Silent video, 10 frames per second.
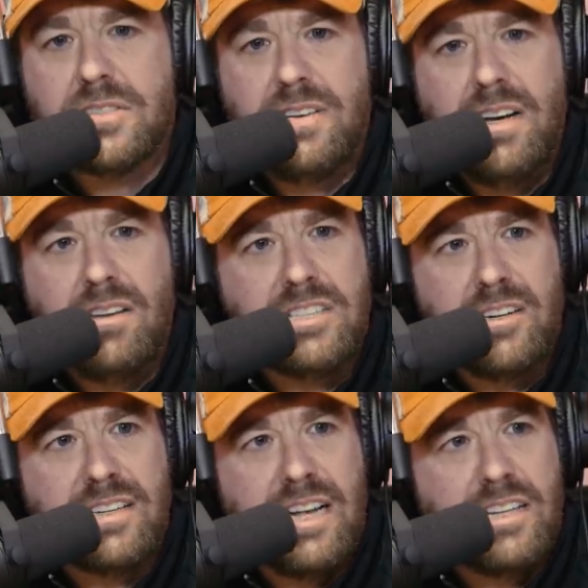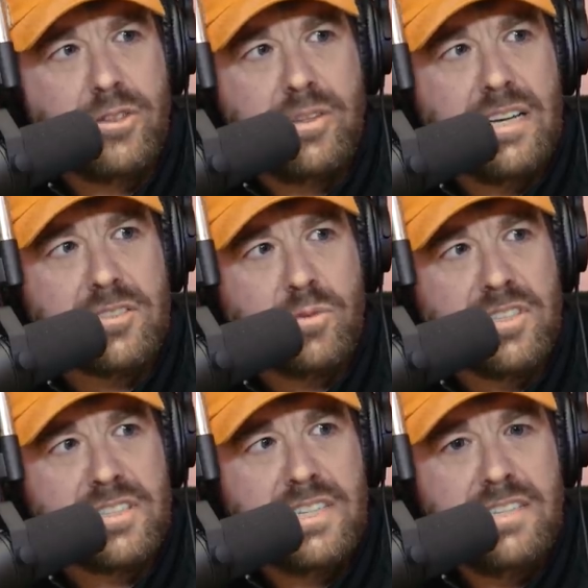fell during that
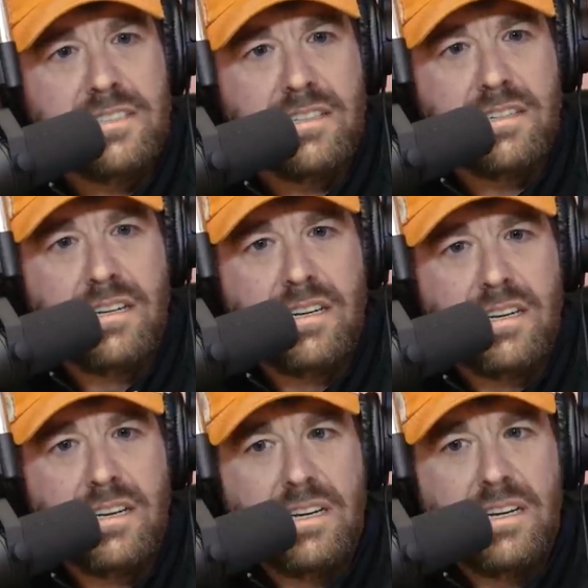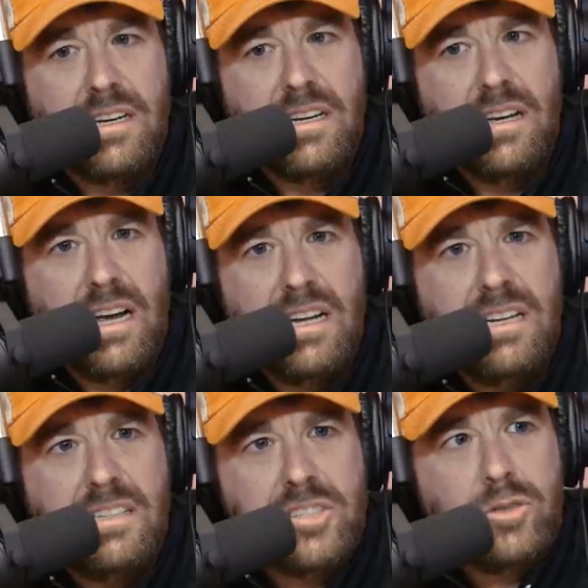2001 season.
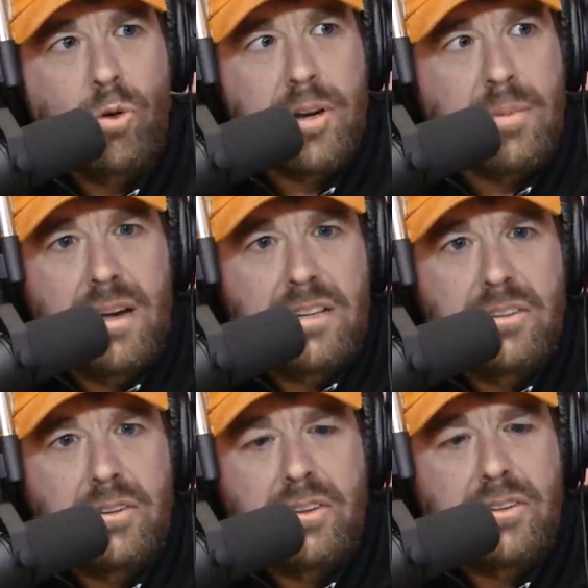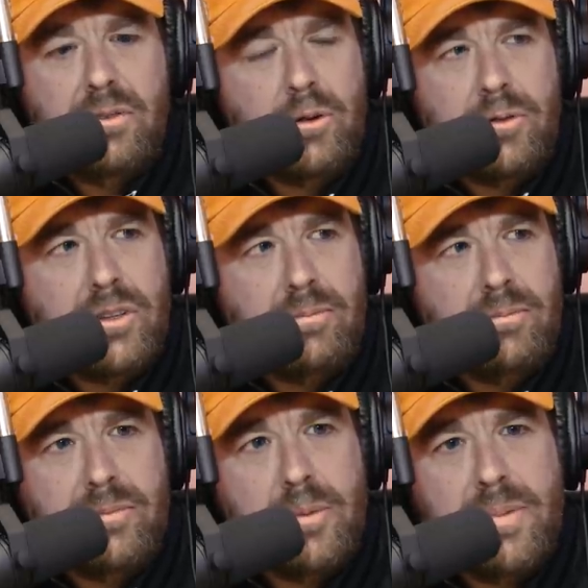It's story. I, they're the
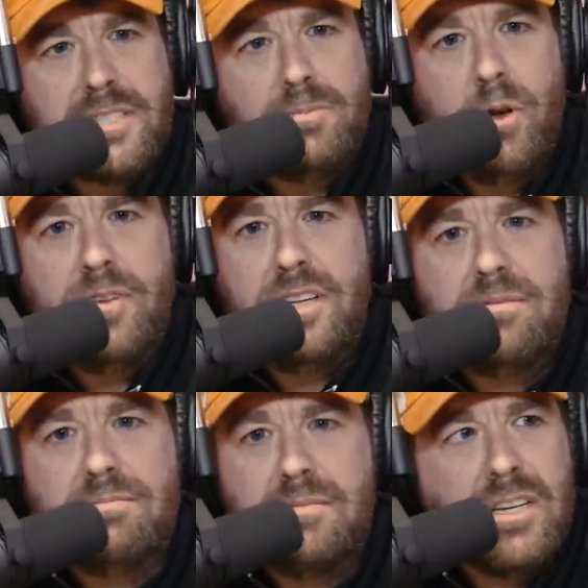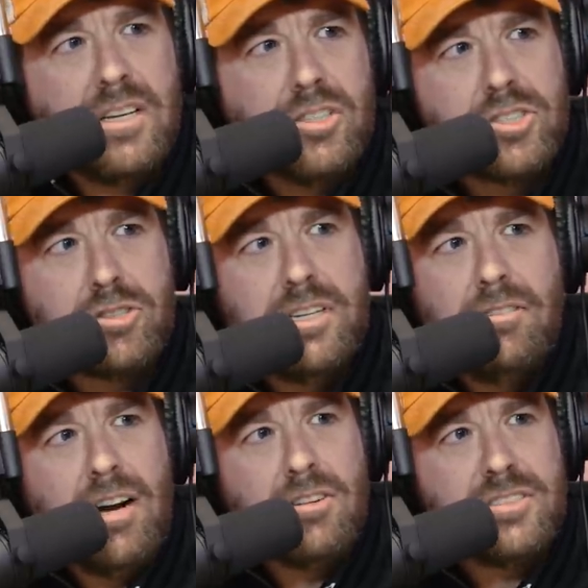best movie
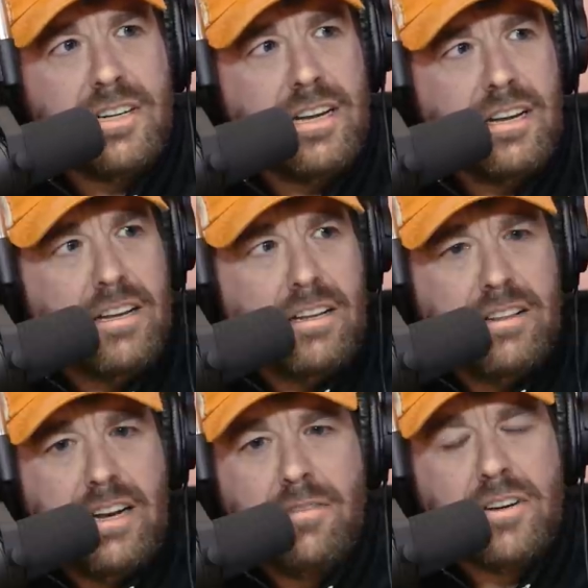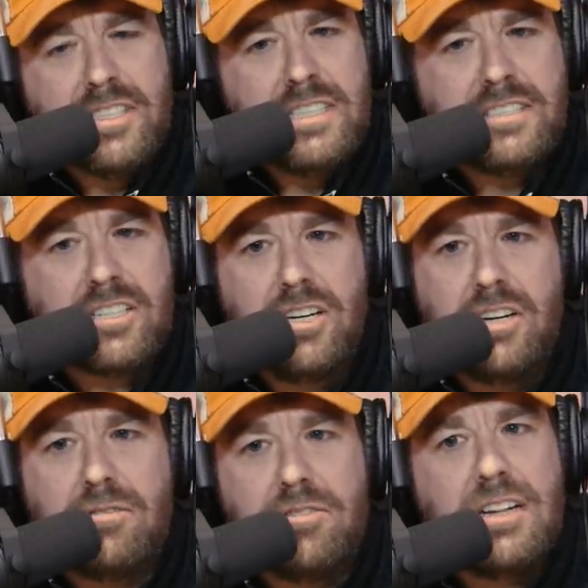screenwriters eh, eh, that ever existed
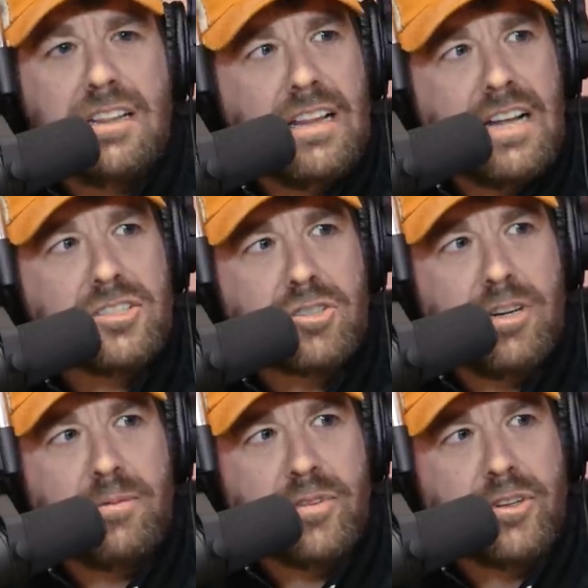couldn't have written that script for